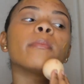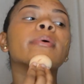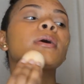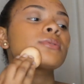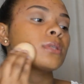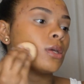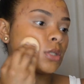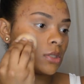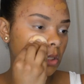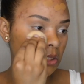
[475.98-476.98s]
pounce that
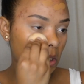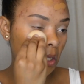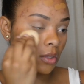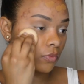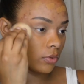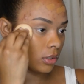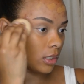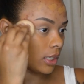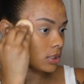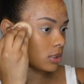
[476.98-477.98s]
into the skin really
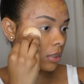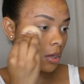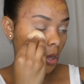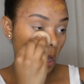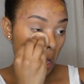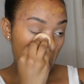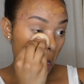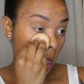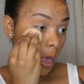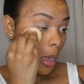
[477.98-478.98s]
nicely.
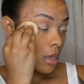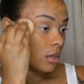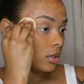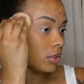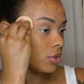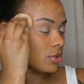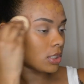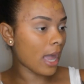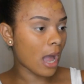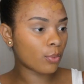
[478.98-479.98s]
And
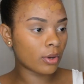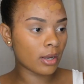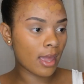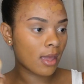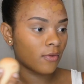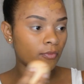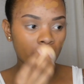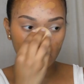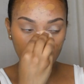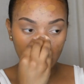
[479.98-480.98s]
usually I would have,
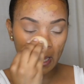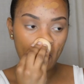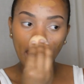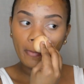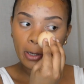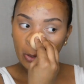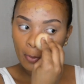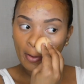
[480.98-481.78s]
been that I've been doing